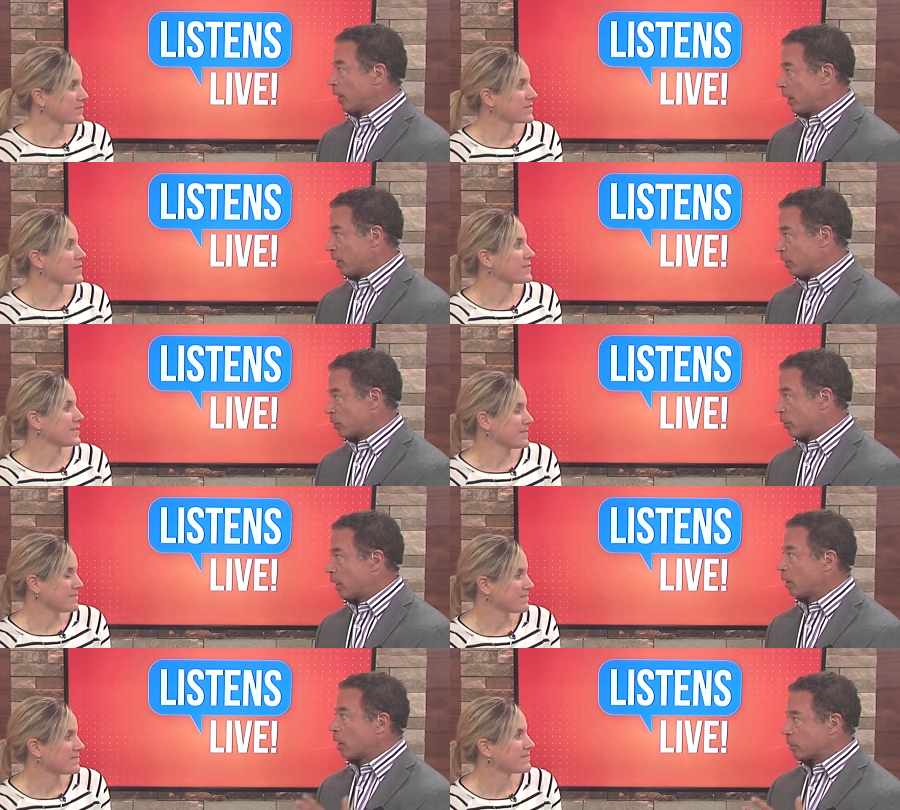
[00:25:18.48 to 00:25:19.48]
Speaker 1: related Certainly.
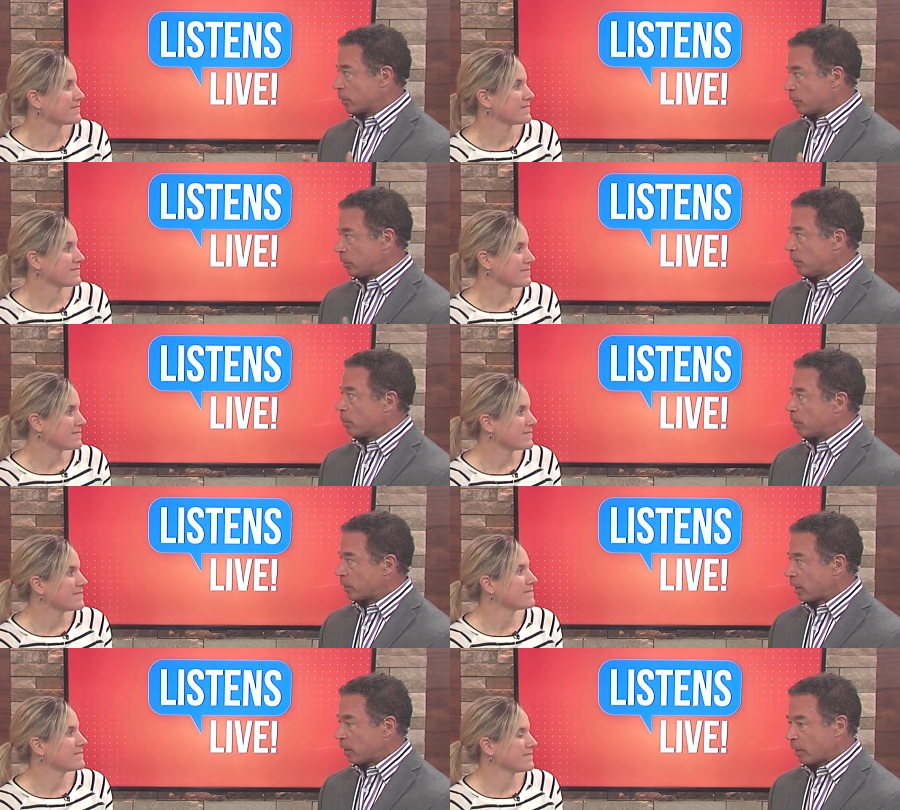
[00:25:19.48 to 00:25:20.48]
injury, lost a tooth, you
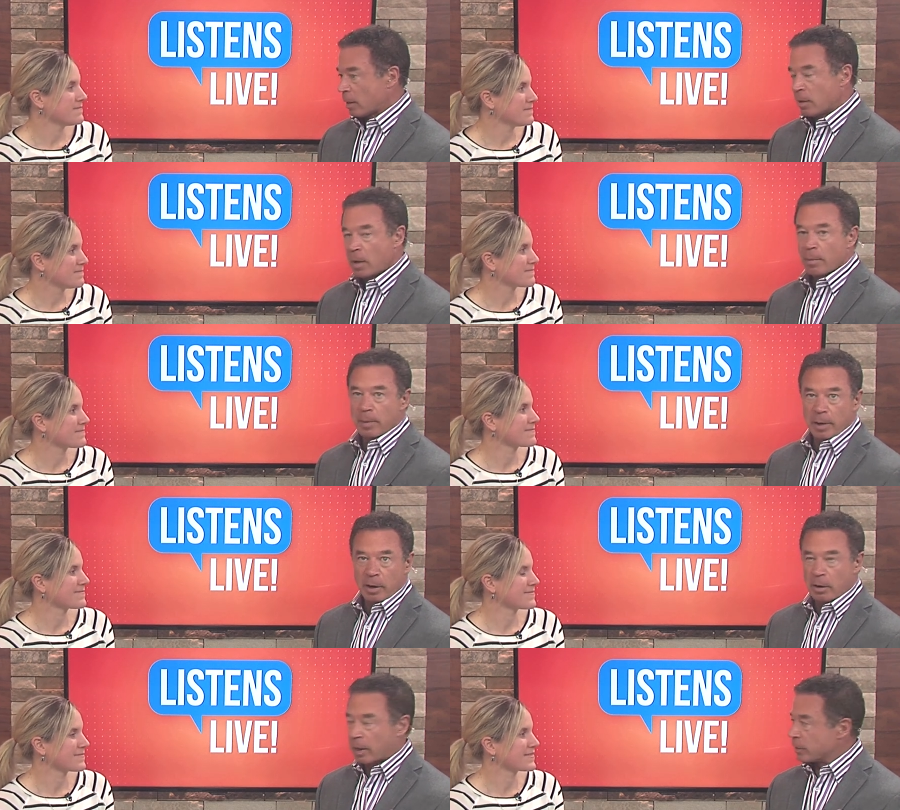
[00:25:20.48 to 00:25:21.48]
want to take care of that, mm -hmm. maybe a
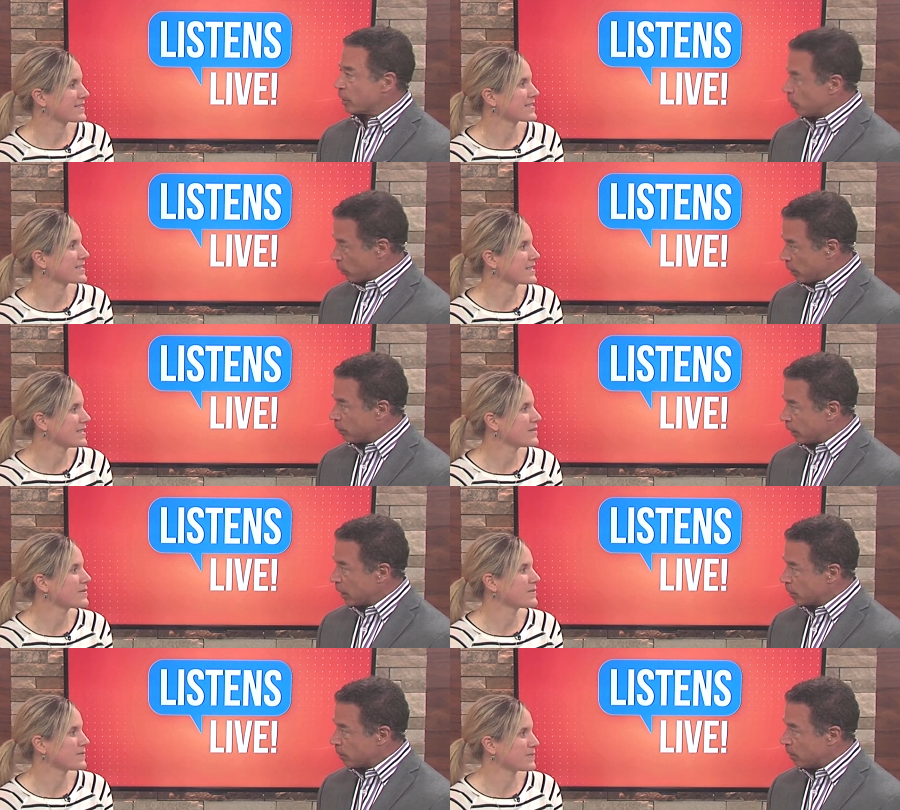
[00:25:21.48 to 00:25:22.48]
car accident, whatever the
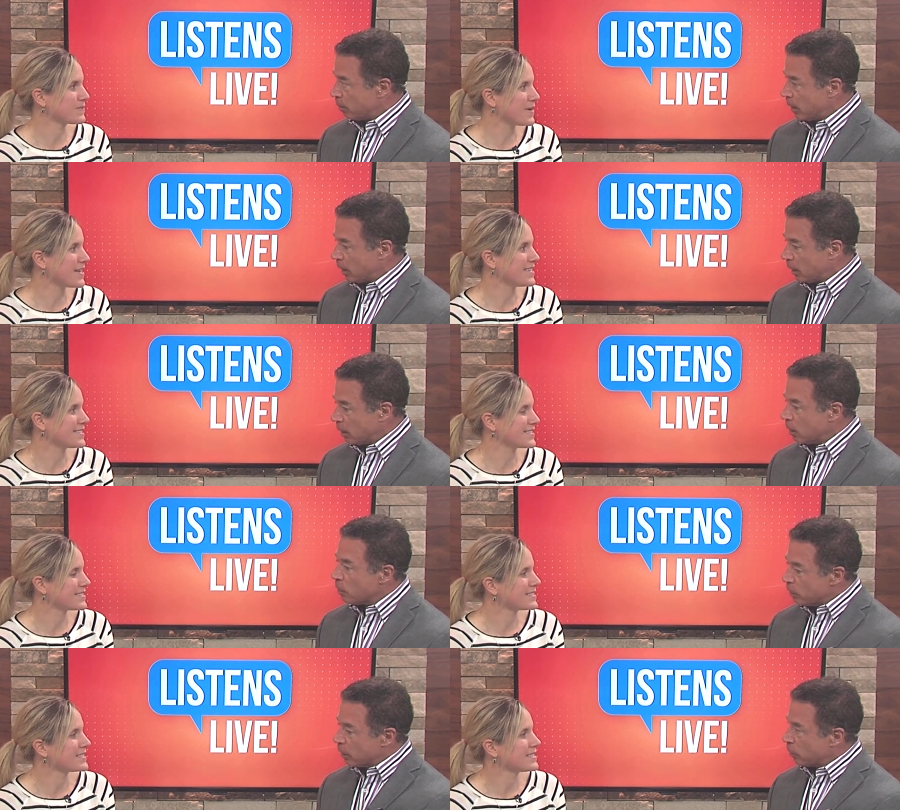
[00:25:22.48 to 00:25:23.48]
case may be, right.
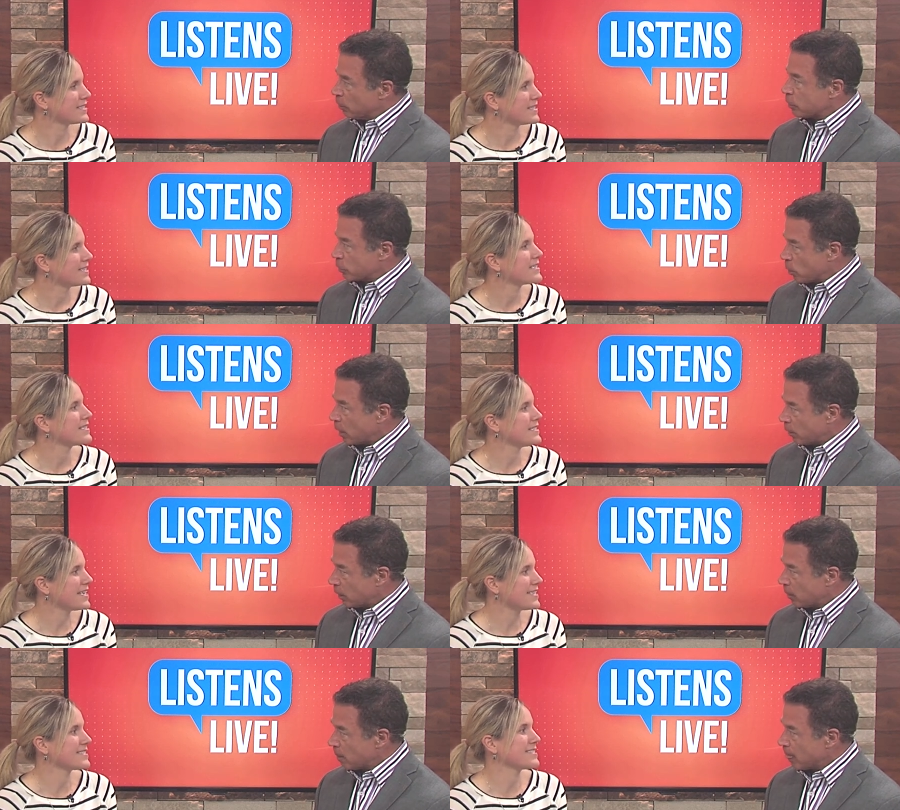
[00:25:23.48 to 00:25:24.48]
you get those as well.
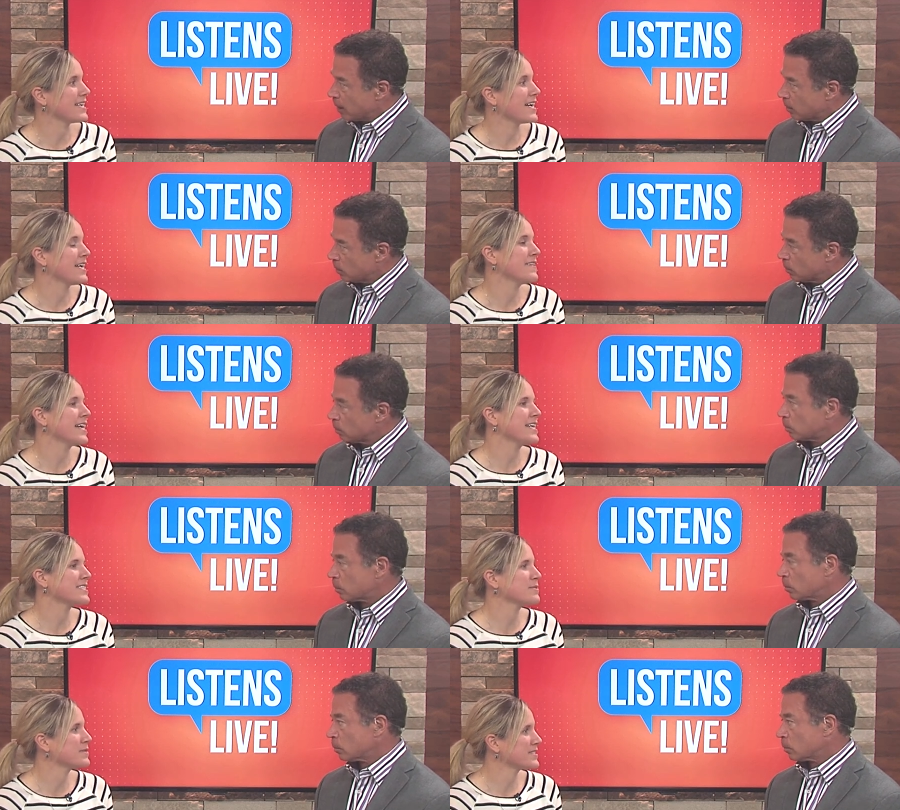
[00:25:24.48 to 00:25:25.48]
Yes,
Speaker 2: right? yeah, and that
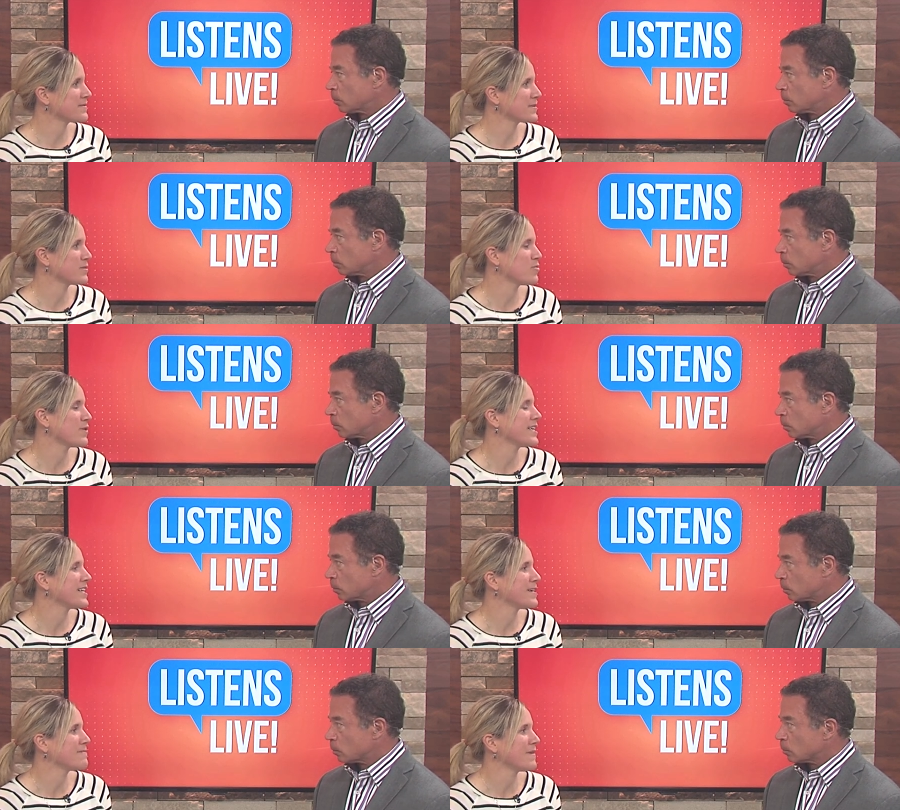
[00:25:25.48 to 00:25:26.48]
actually brings up a good
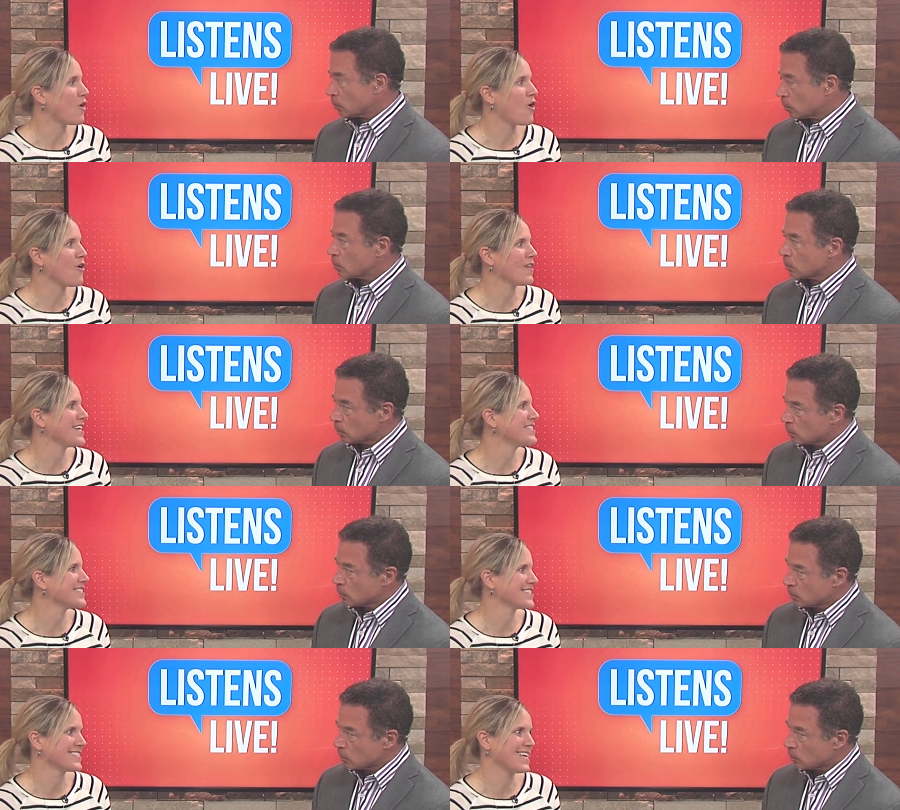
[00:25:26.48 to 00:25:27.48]
point. Um, all
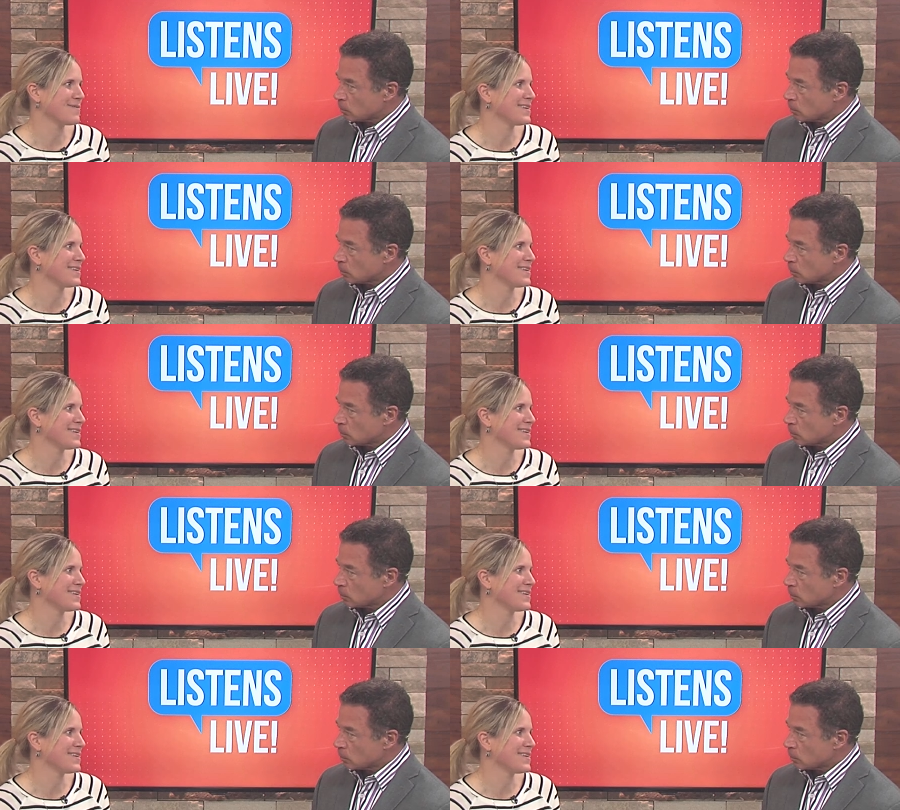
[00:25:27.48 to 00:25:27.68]
ages. I